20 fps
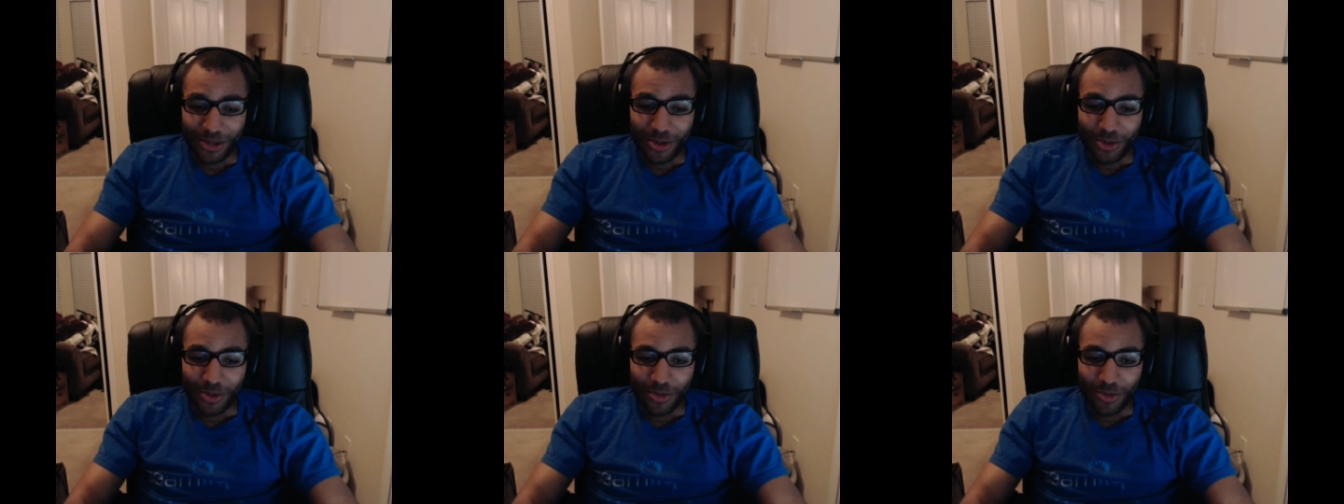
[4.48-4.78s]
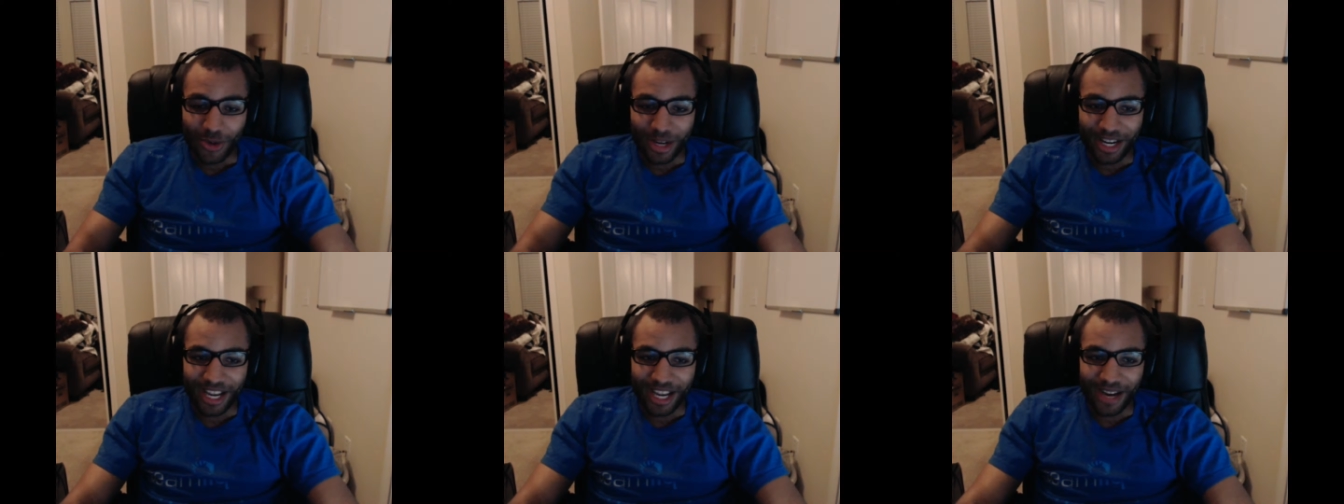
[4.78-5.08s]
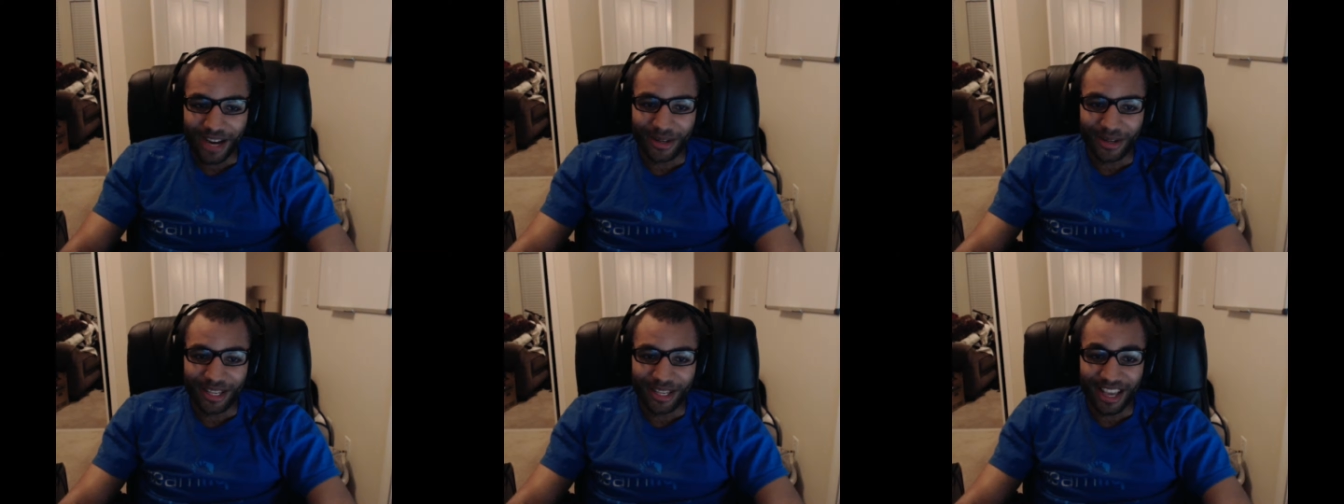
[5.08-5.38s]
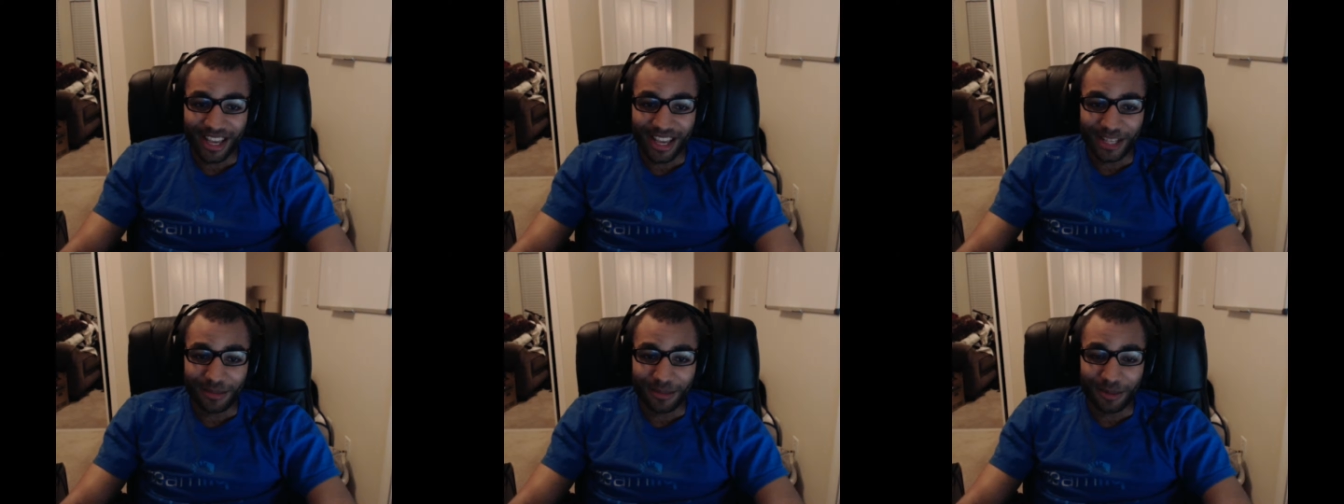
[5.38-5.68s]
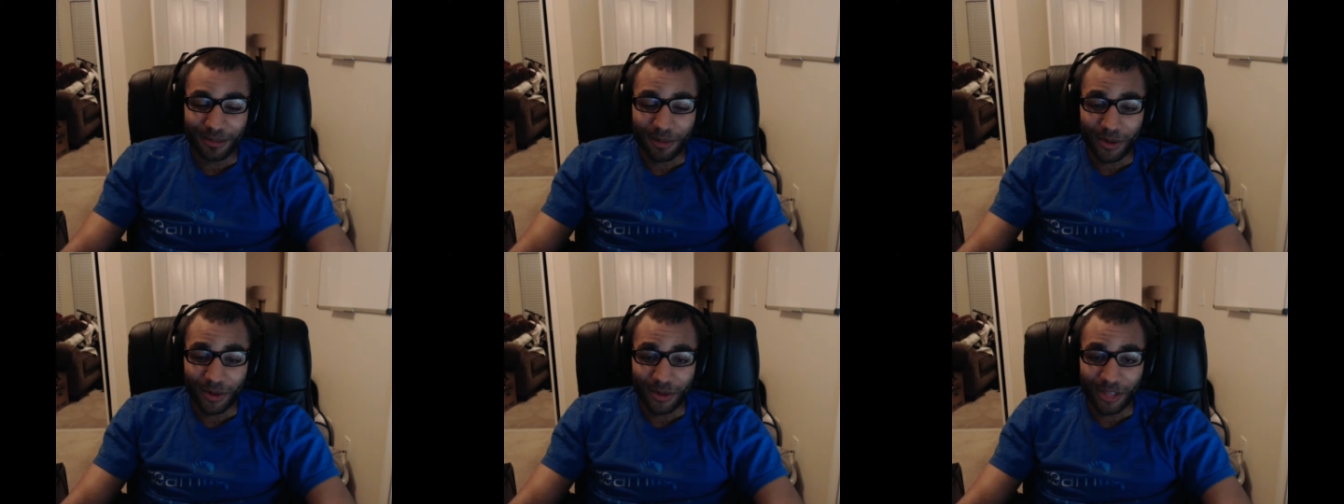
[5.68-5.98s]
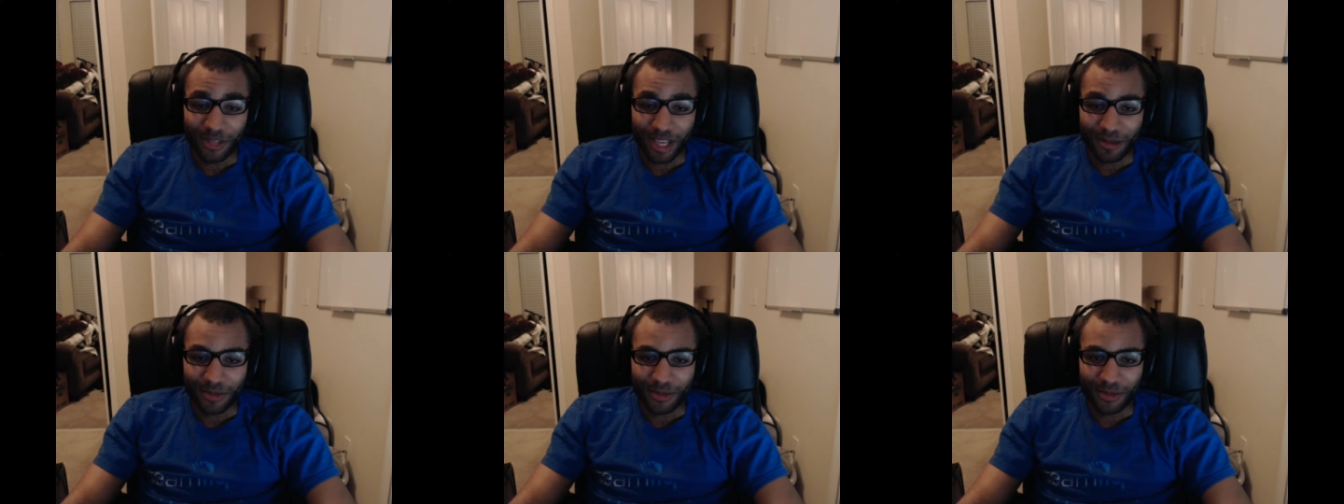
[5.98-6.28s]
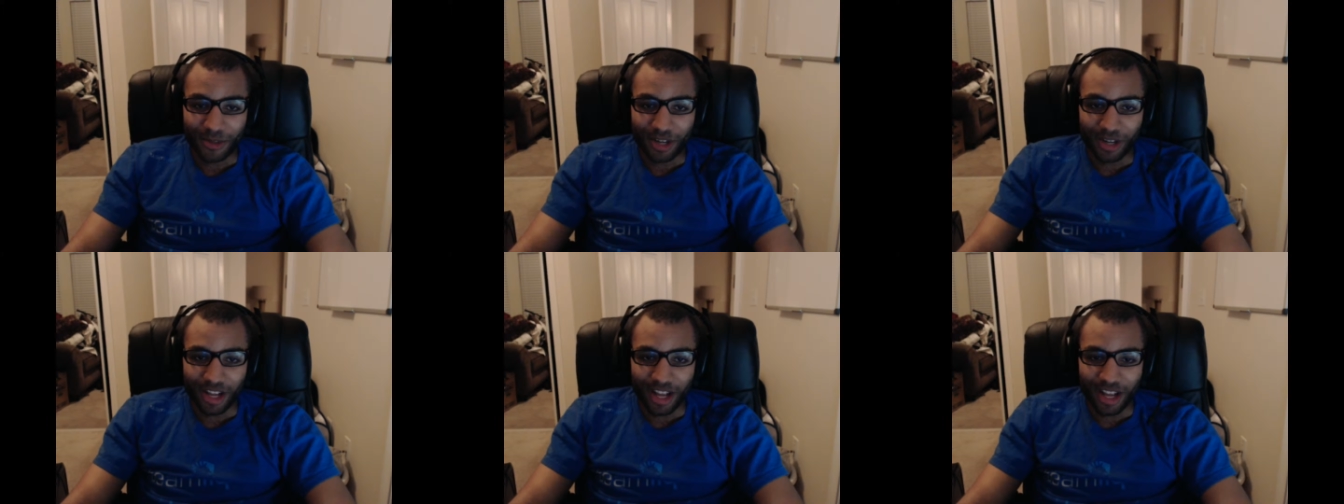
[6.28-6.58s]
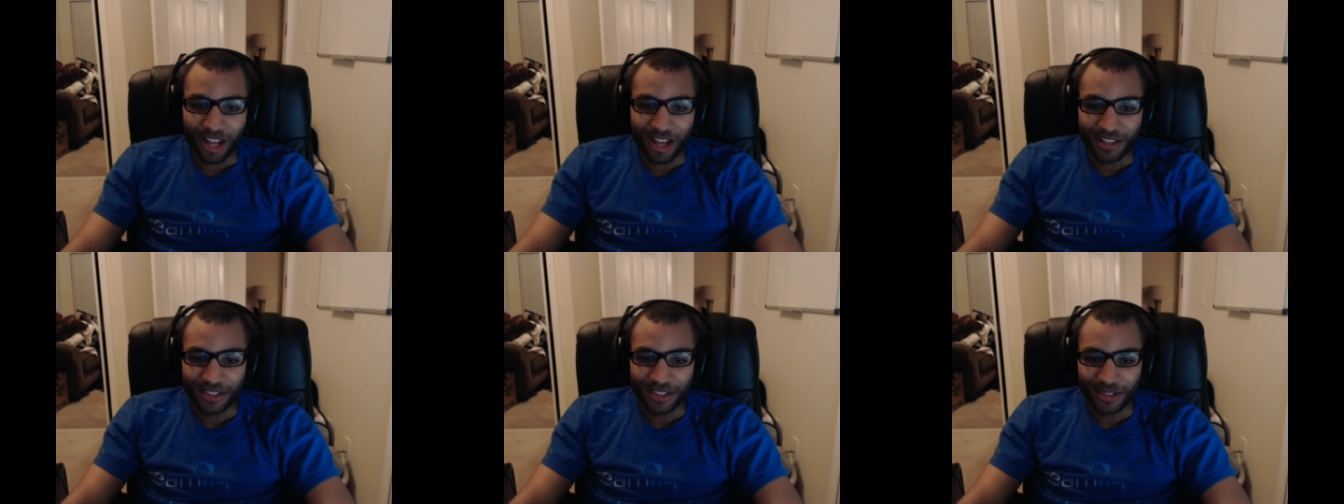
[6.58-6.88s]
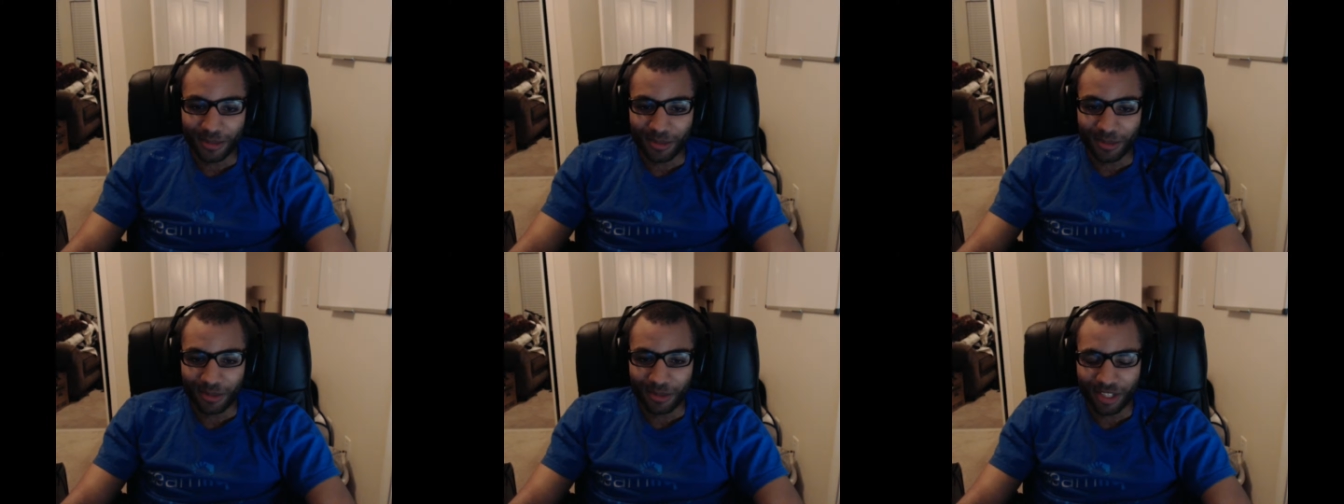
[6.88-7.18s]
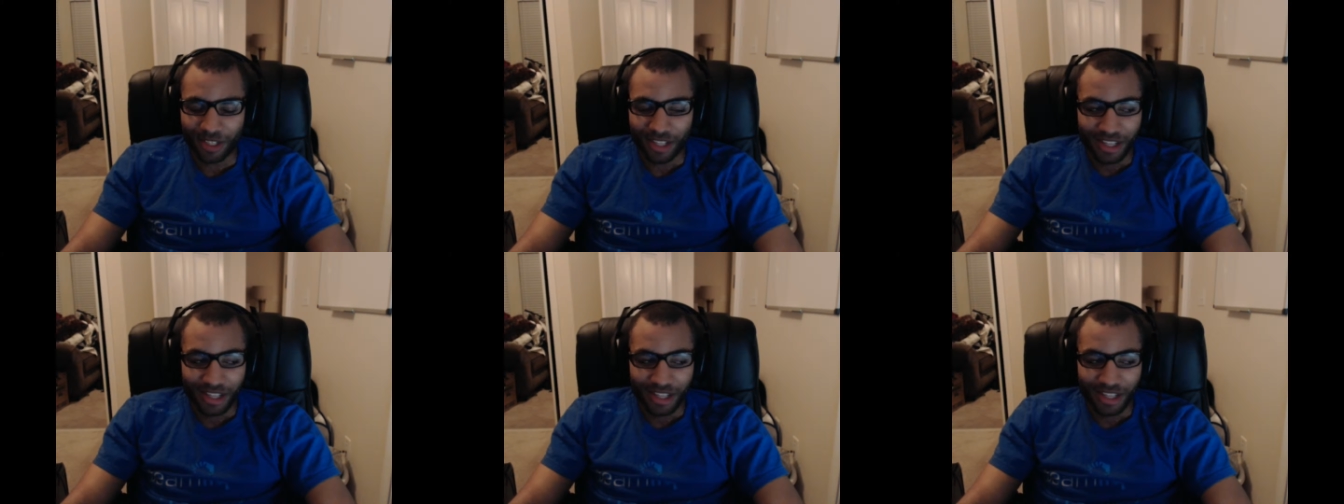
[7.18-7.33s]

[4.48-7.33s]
one-hour casts, but both games were awesome.